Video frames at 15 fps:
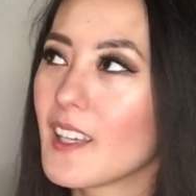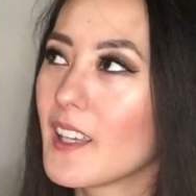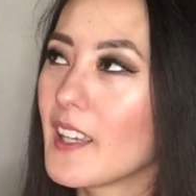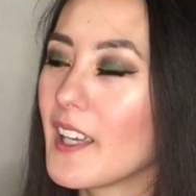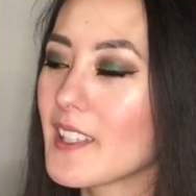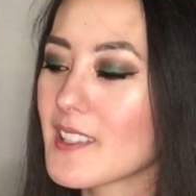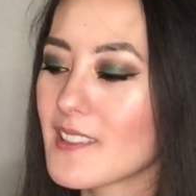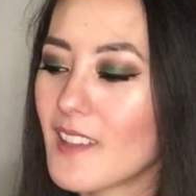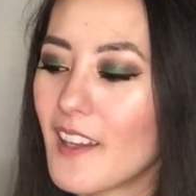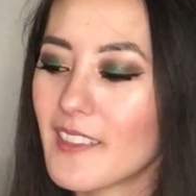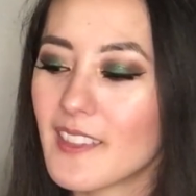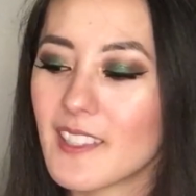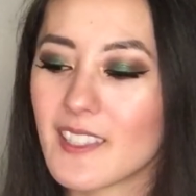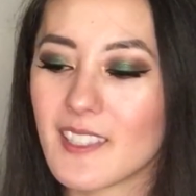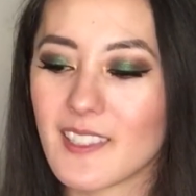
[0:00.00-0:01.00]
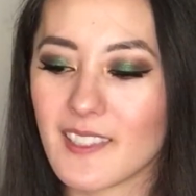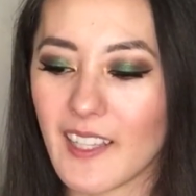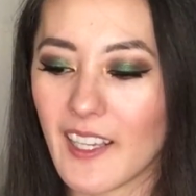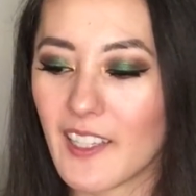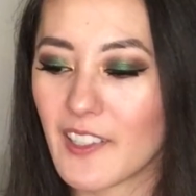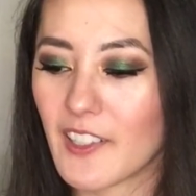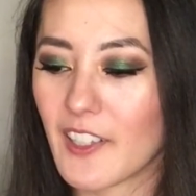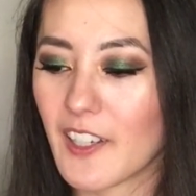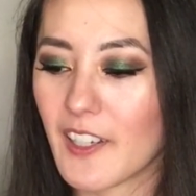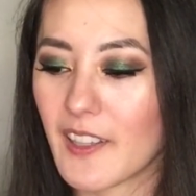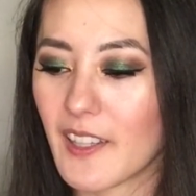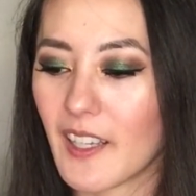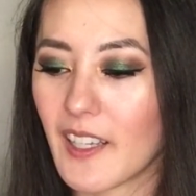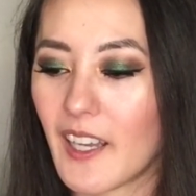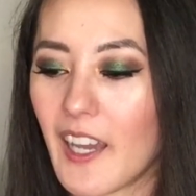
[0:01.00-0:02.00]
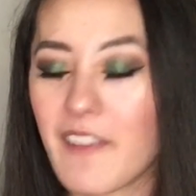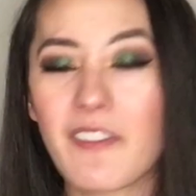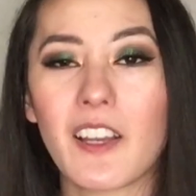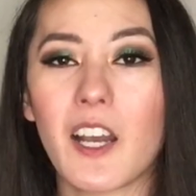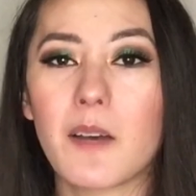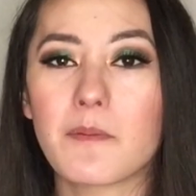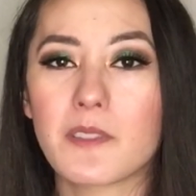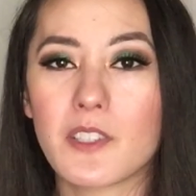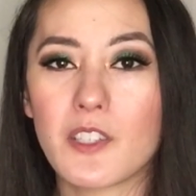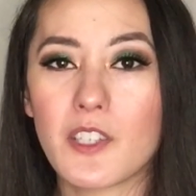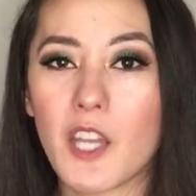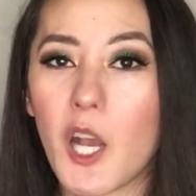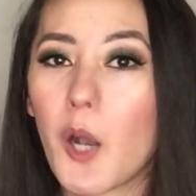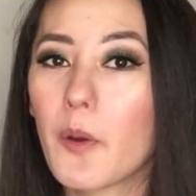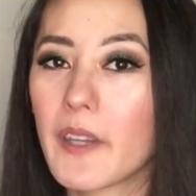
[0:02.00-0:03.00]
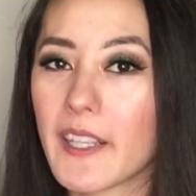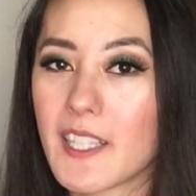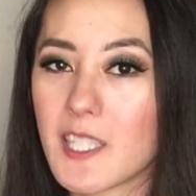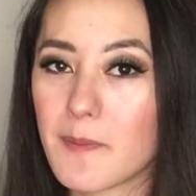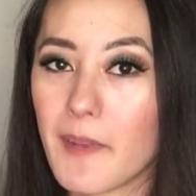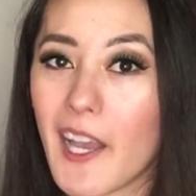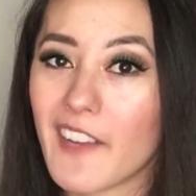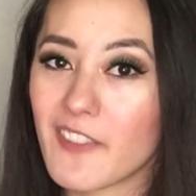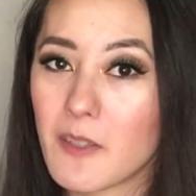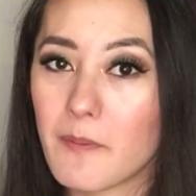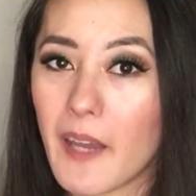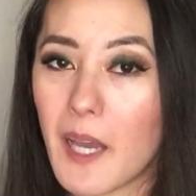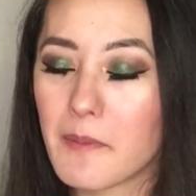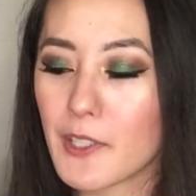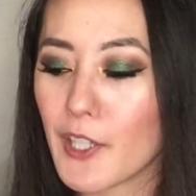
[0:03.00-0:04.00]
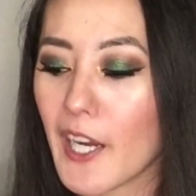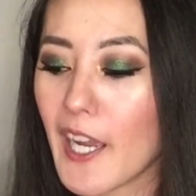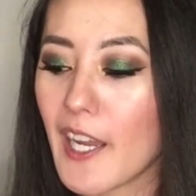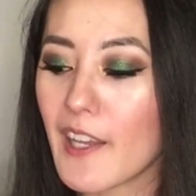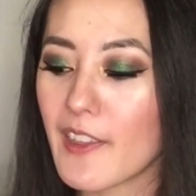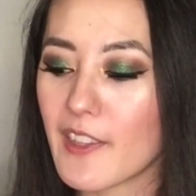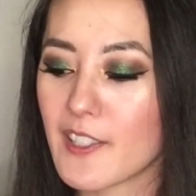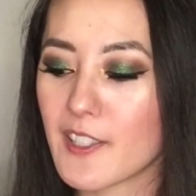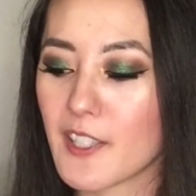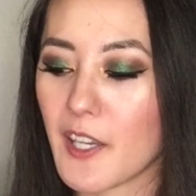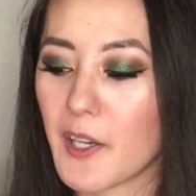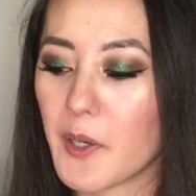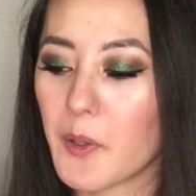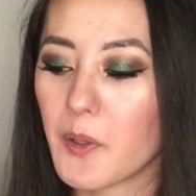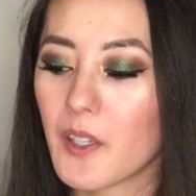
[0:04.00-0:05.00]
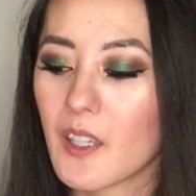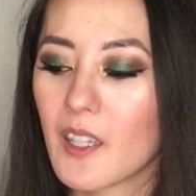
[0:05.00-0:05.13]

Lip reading: It's not the standard that I've come to know and expect from Pat McGrath, so